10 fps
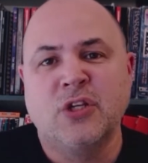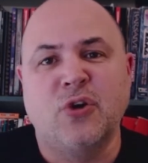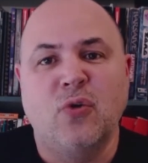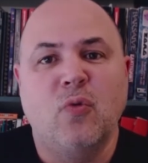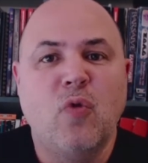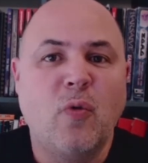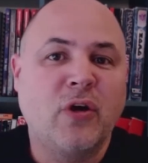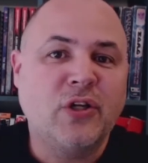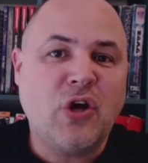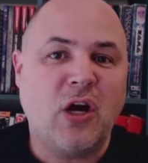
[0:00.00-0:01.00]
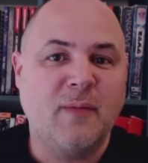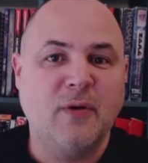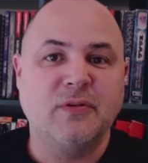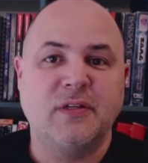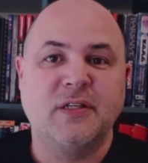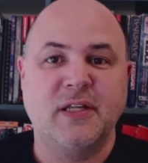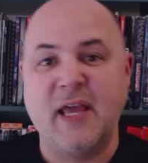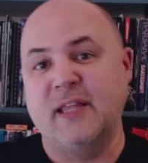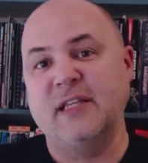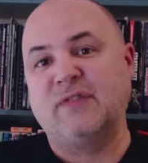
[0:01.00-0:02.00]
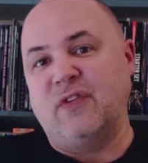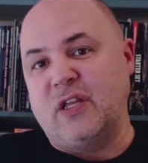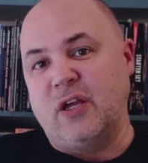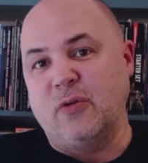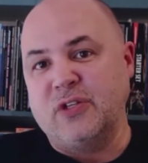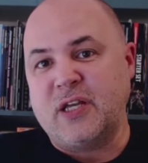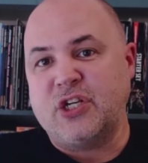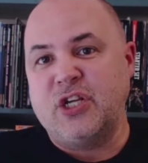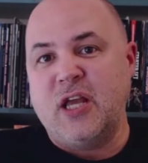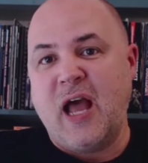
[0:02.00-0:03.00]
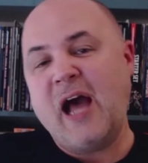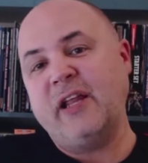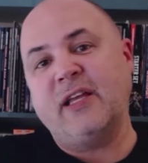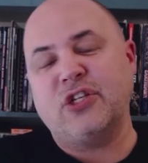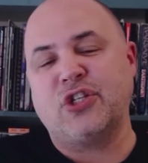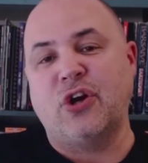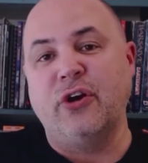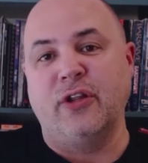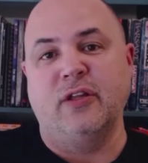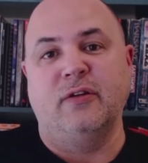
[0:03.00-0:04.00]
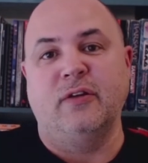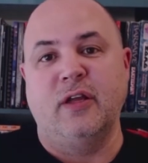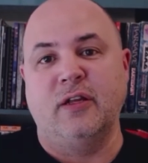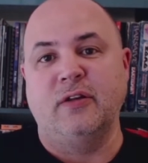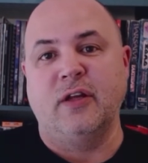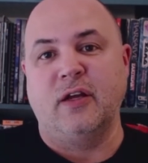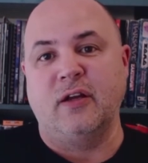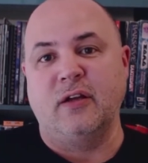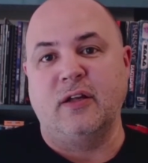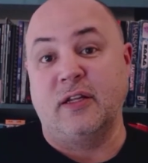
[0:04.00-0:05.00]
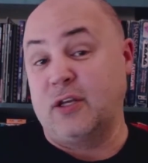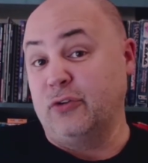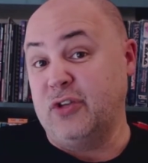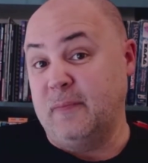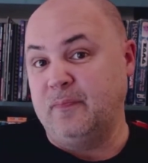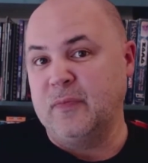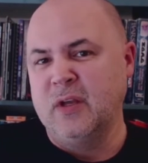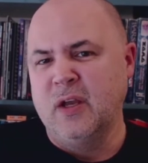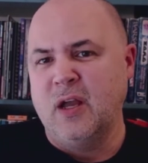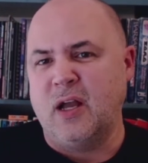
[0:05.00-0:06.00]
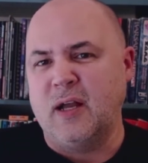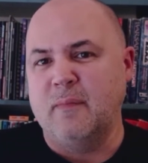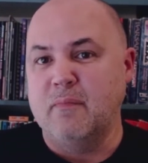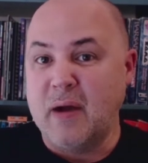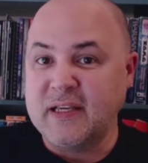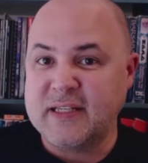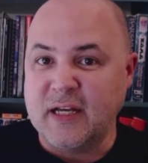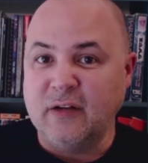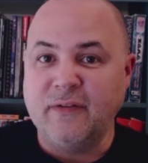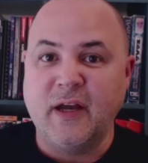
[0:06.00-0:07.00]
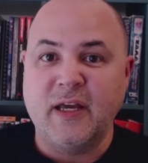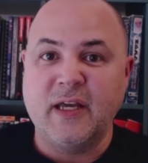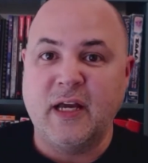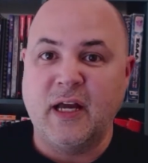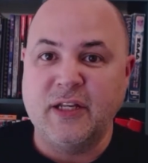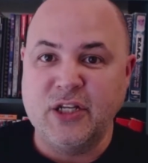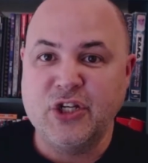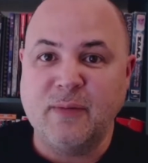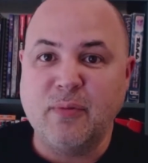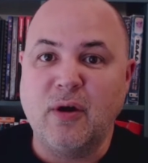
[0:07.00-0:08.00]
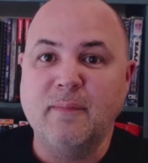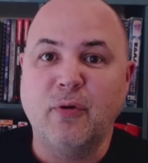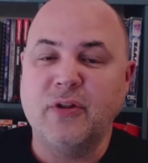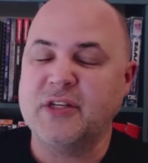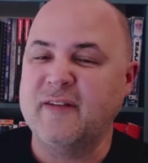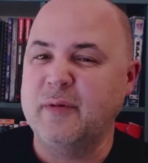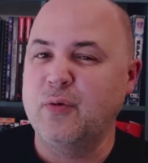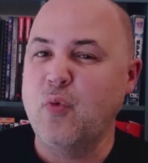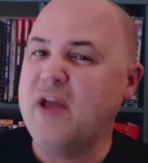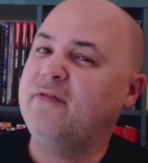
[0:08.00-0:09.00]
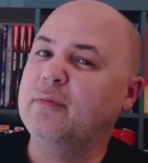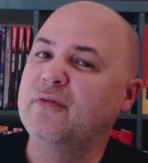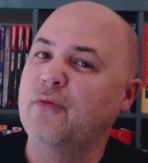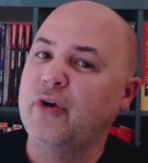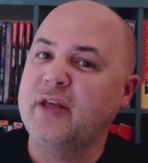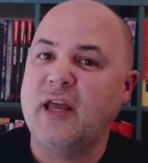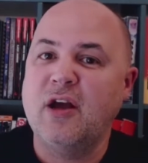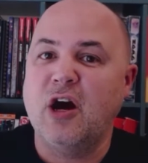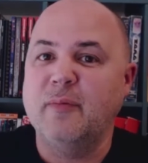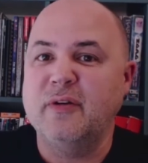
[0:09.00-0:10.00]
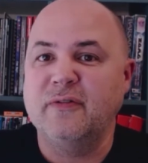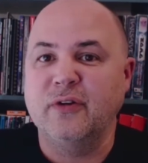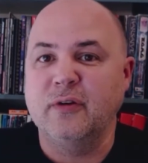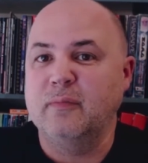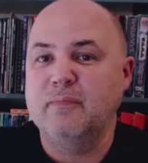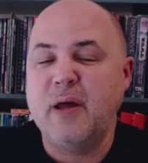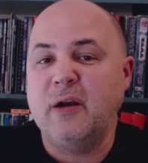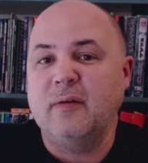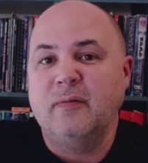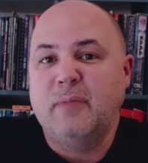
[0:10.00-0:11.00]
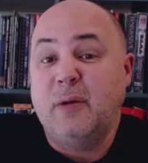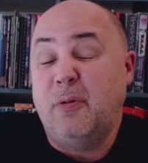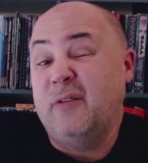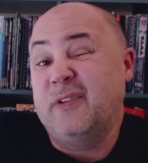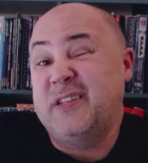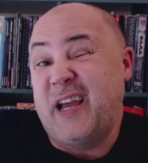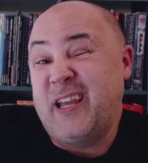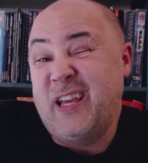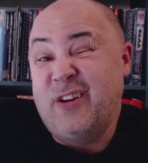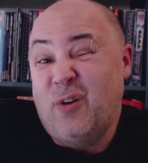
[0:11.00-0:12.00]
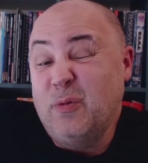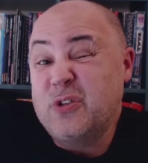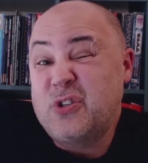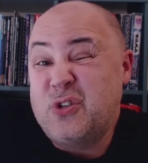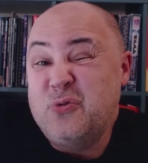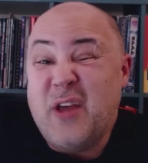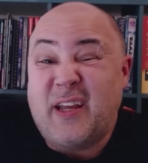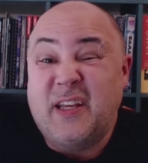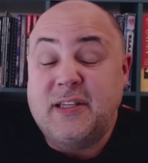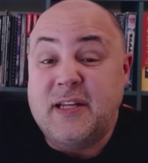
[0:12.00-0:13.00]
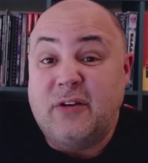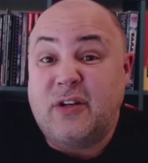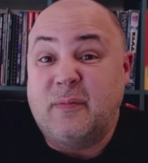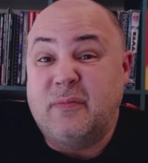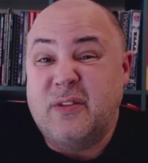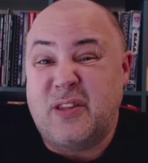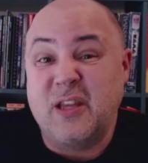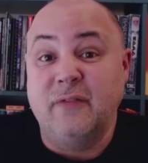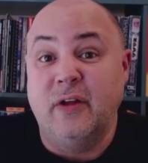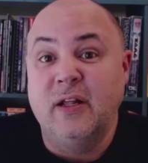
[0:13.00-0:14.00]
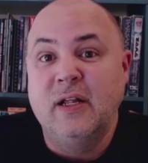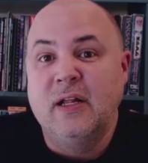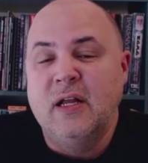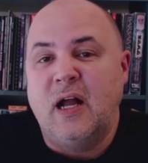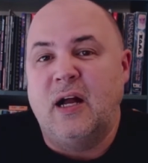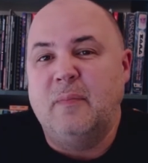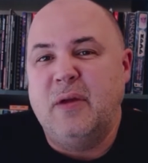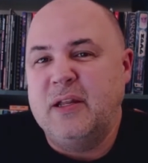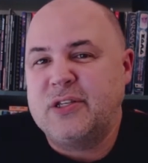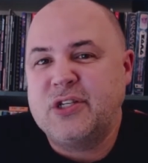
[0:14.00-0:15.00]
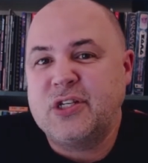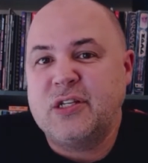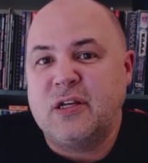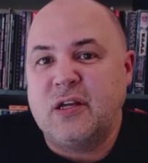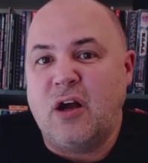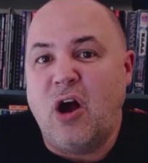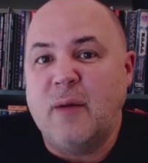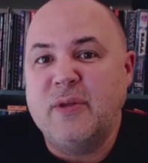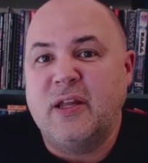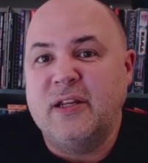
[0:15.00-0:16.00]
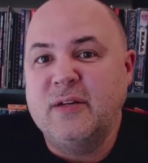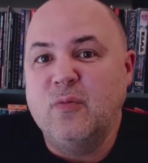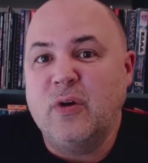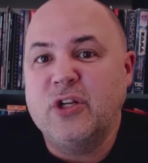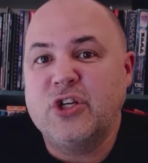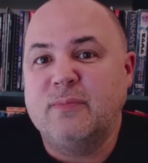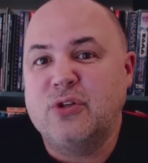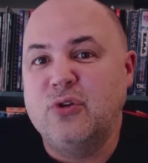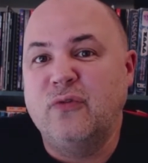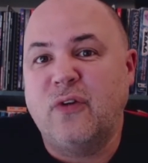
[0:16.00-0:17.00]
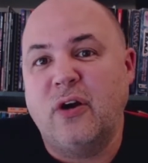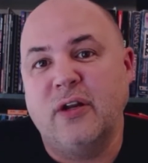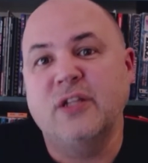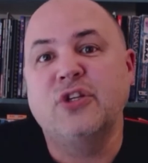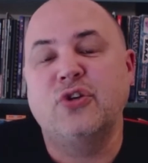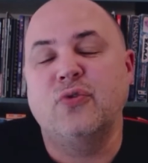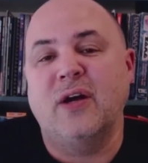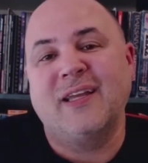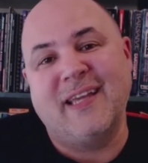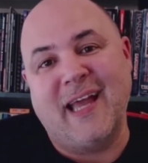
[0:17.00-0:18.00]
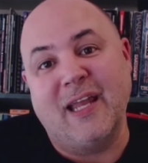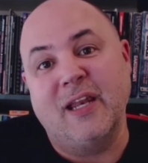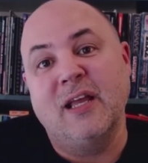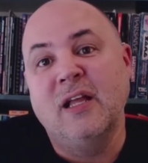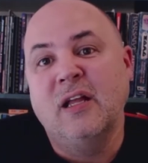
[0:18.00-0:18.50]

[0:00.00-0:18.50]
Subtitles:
So what we're going to talk about today in this video is actually how to get started in Kill Team. Myself, I did jump on board this. I've been away from the 40K hobby for better part of a decade, almost 2 decades now to come to think of it. And it's just a hobby that I didn't want to jump too far into again.